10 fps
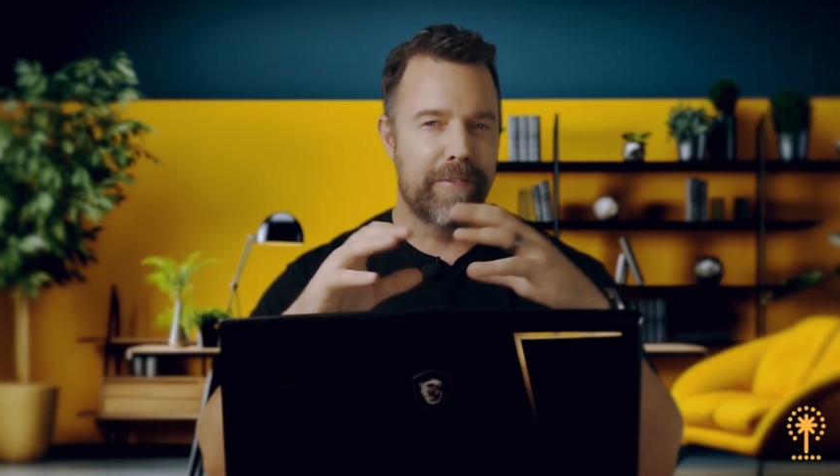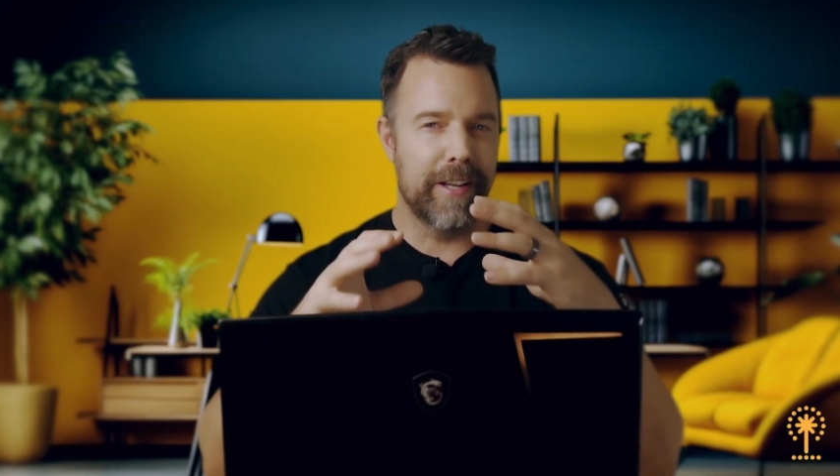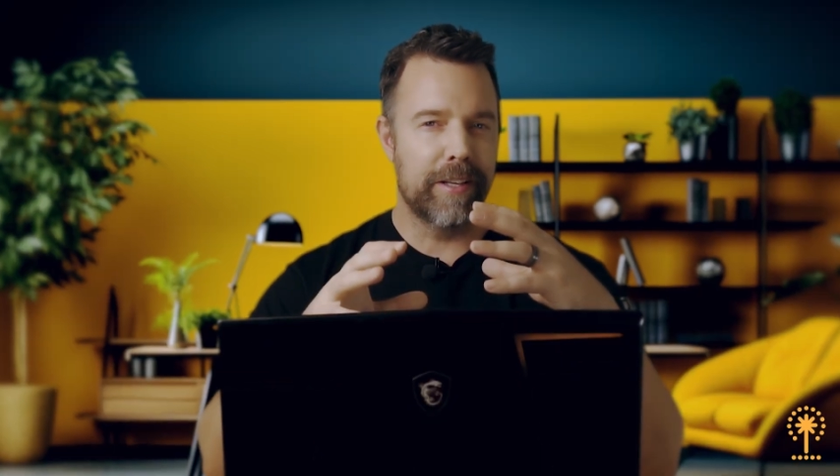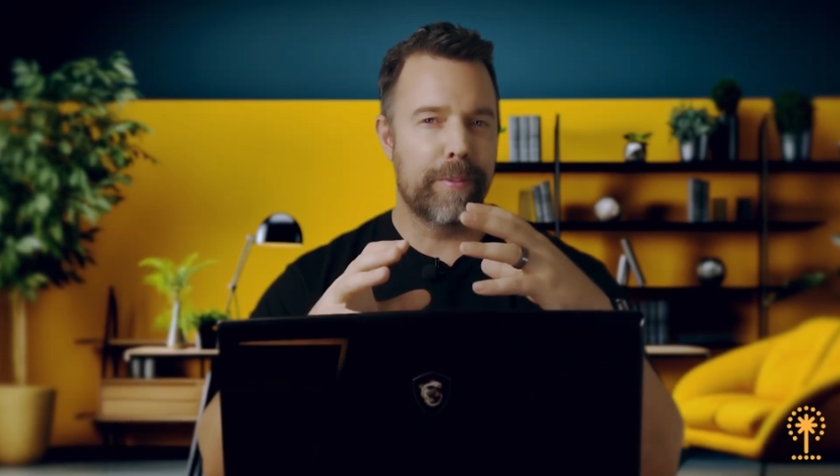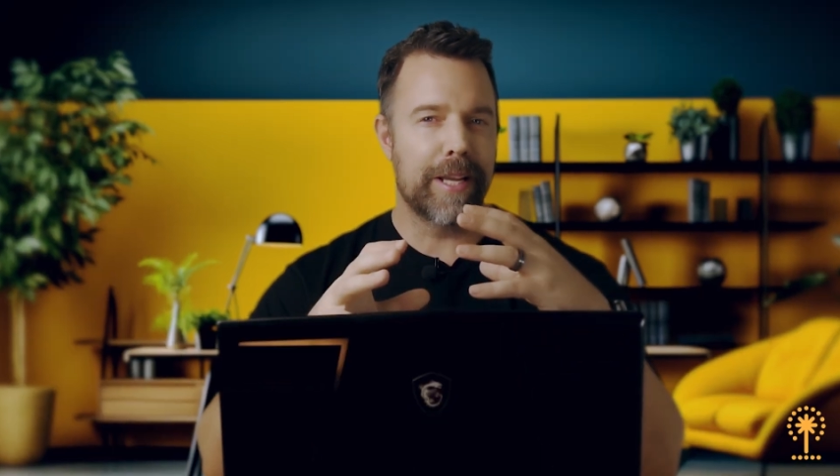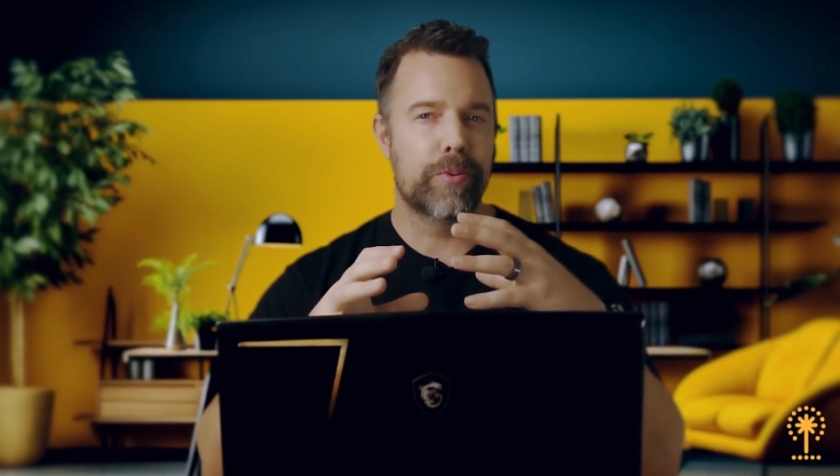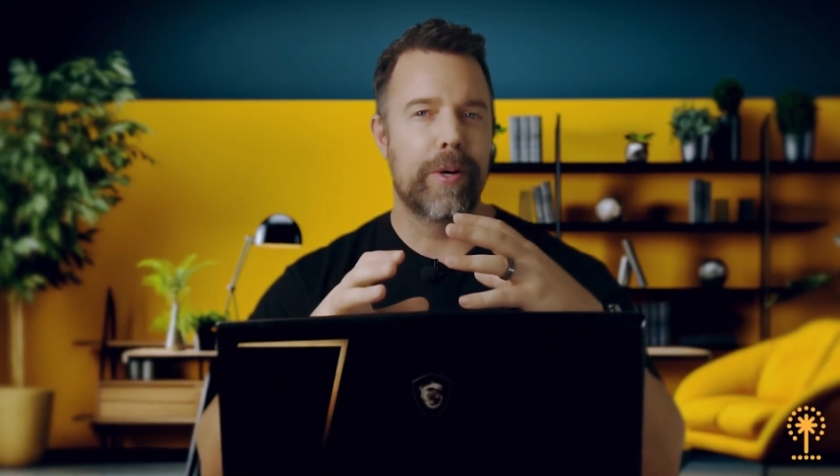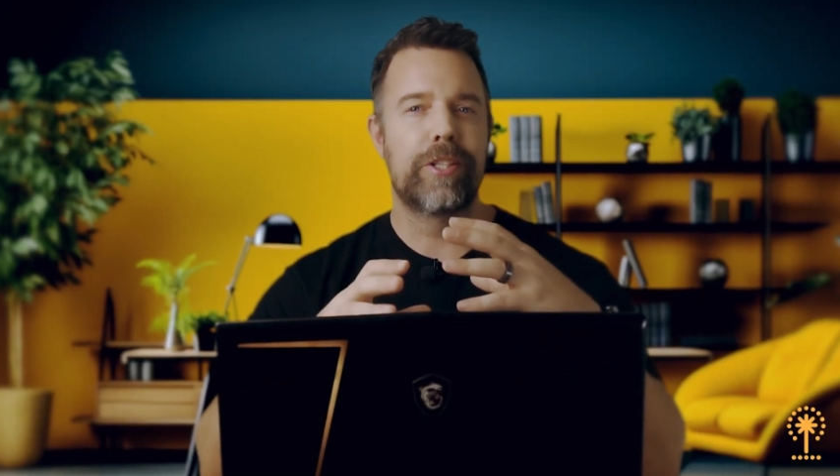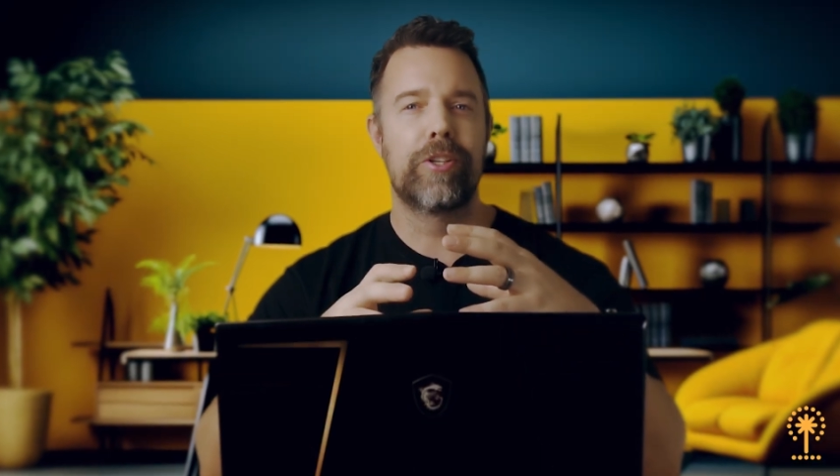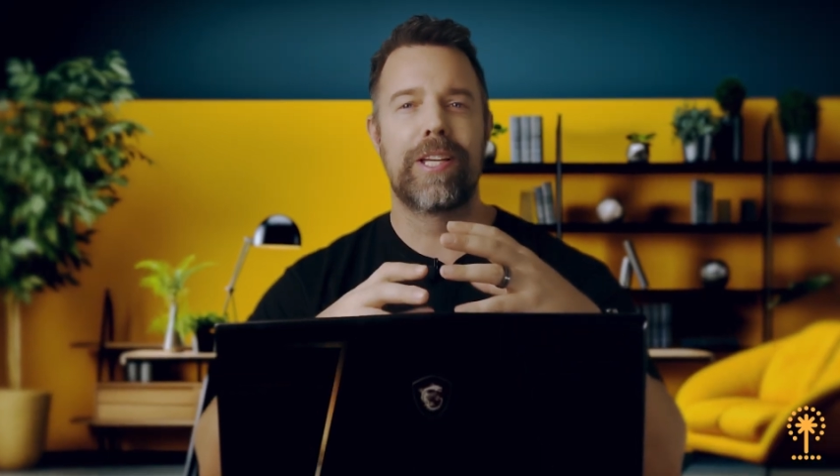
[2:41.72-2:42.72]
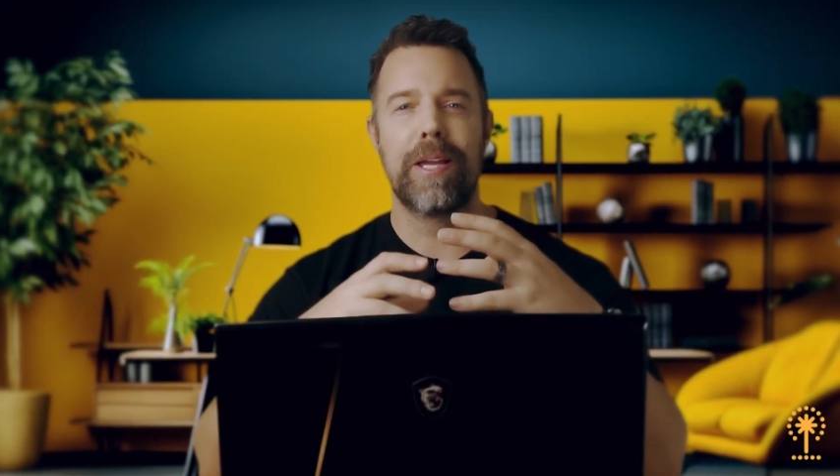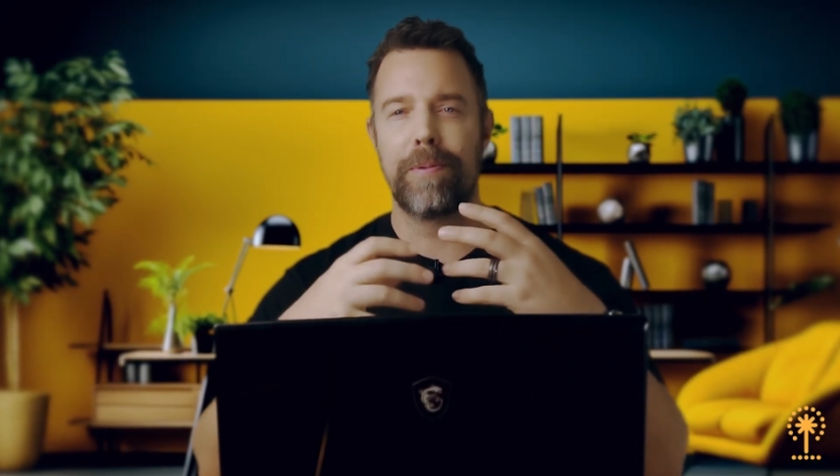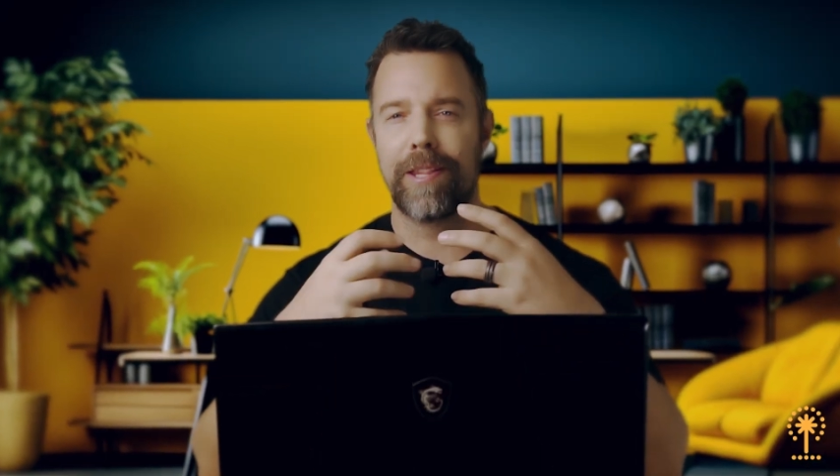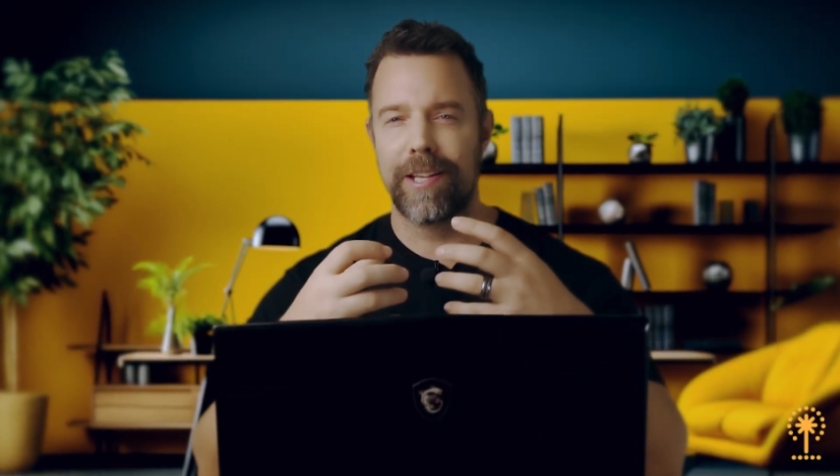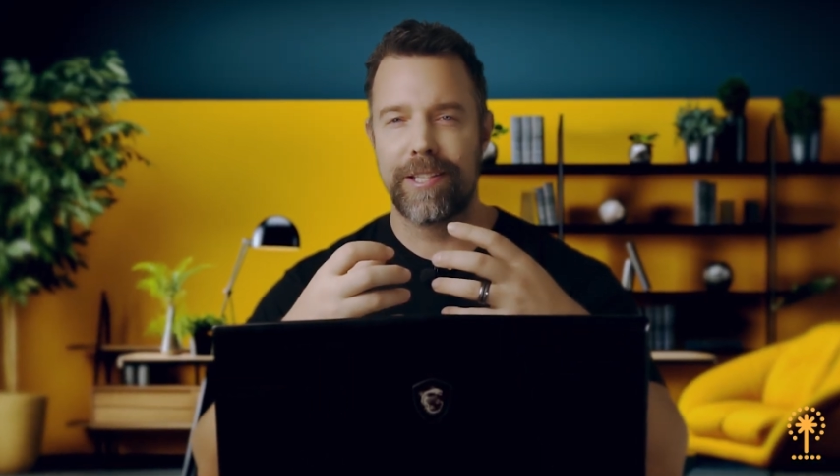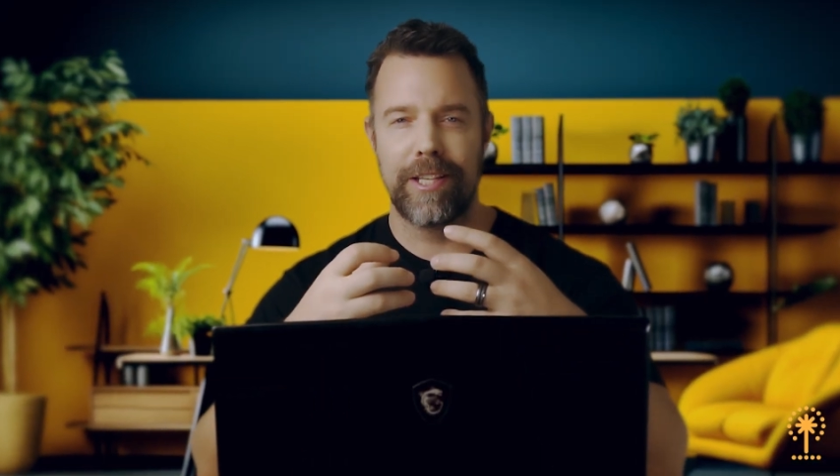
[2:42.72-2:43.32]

find the best way to keep things